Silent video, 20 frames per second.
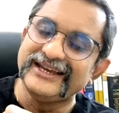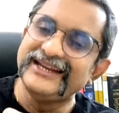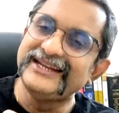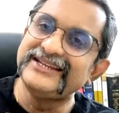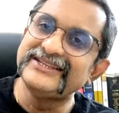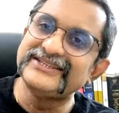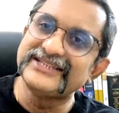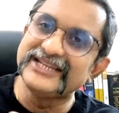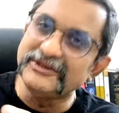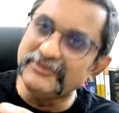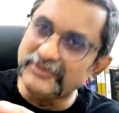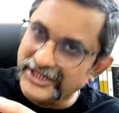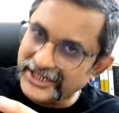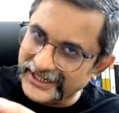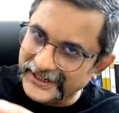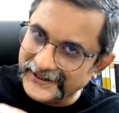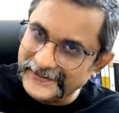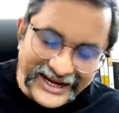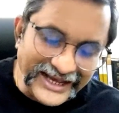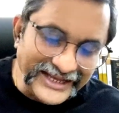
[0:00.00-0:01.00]
It is
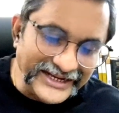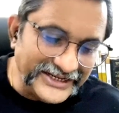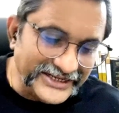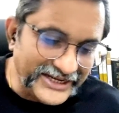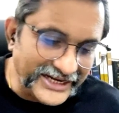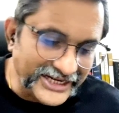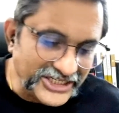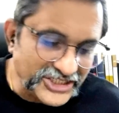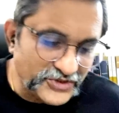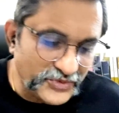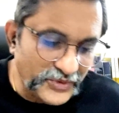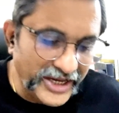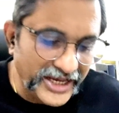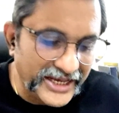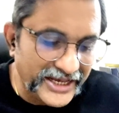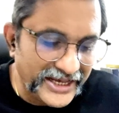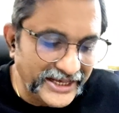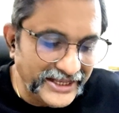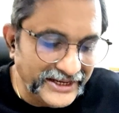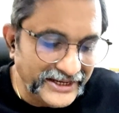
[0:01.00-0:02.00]
limited and it ends
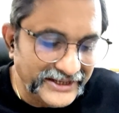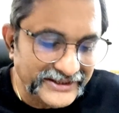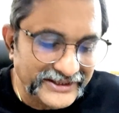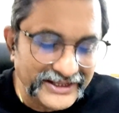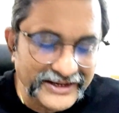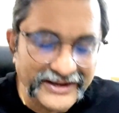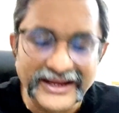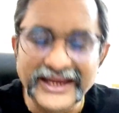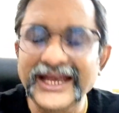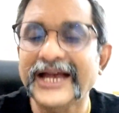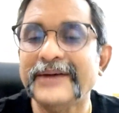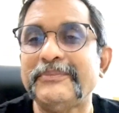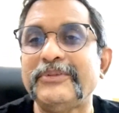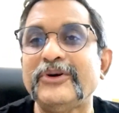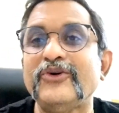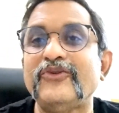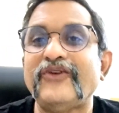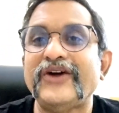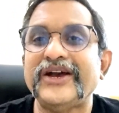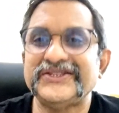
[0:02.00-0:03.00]
where the ring
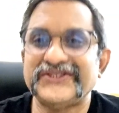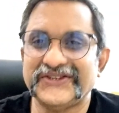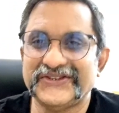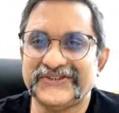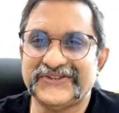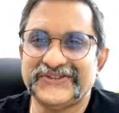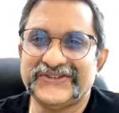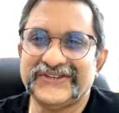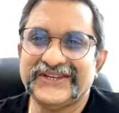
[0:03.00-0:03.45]
apophysis